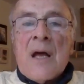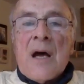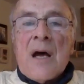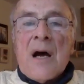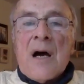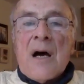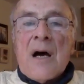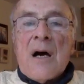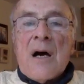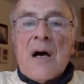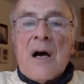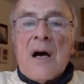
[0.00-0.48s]

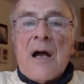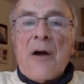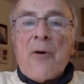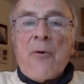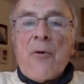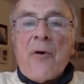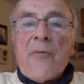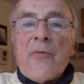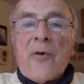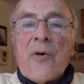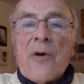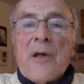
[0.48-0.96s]
Uh,
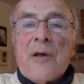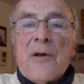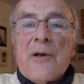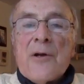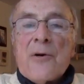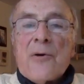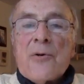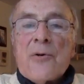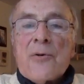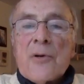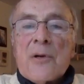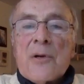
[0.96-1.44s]
however, I
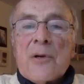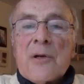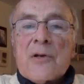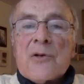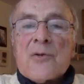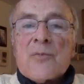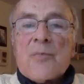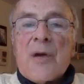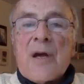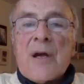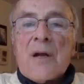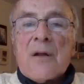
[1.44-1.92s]
don't
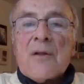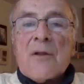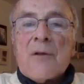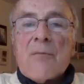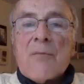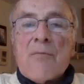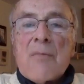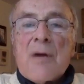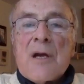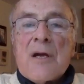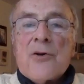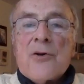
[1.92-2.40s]
expect the
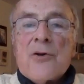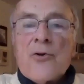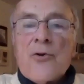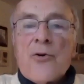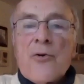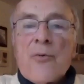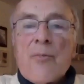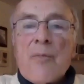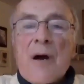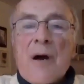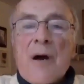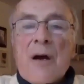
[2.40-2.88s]
major
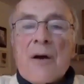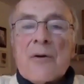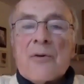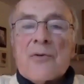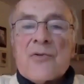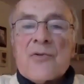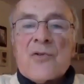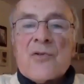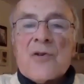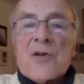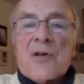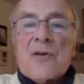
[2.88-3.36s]

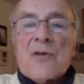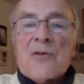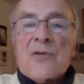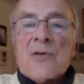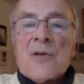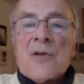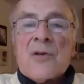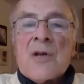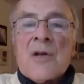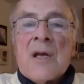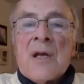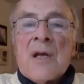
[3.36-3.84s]
democracies
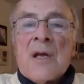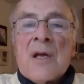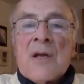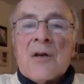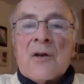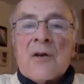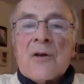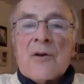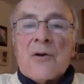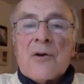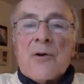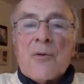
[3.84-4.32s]

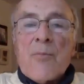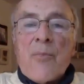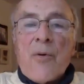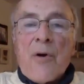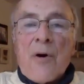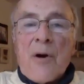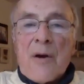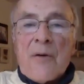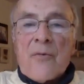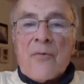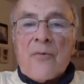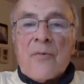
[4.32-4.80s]
to
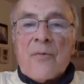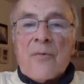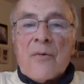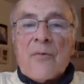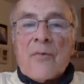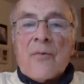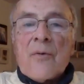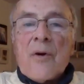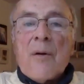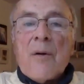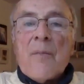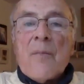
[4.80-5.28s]
depart
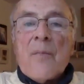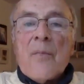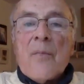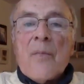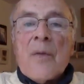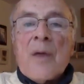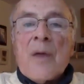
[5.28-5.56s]
from